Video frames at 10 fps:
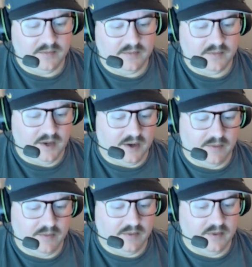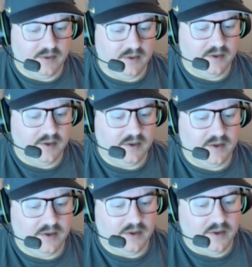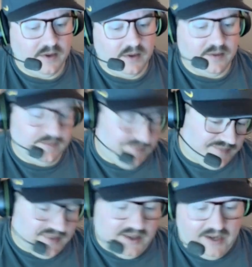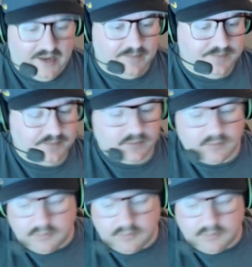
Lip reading: Yeah, I think that just depends on the culture. I mean, the one thing you got to remember with him